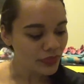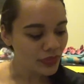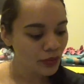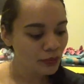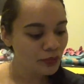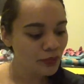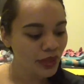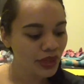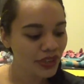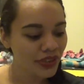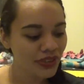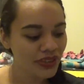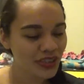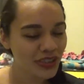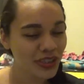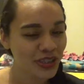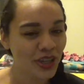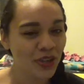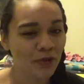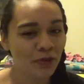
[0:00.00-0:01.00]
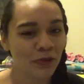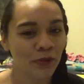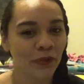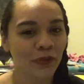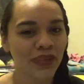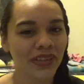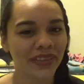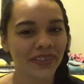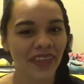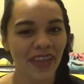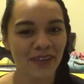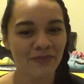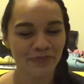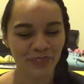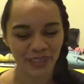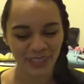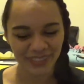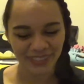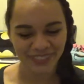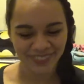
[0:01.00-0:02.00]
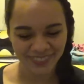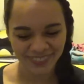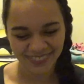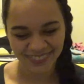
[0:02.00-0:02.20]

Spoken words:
But she ruined that by